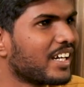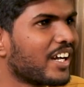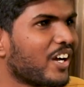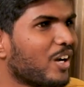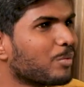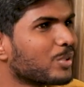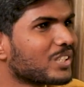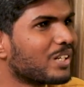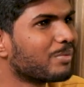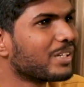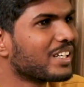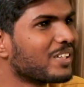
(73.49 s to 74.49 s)
I almost
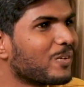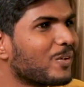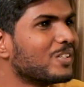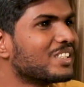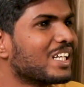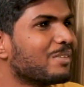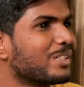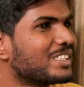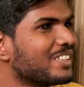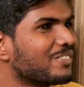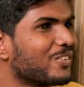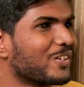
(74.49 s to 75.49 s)
completed the whole syllabus
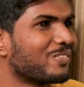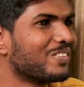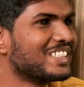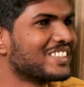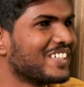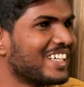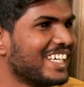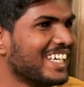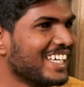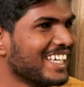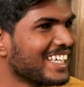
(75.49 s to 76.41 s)
in 4 months only.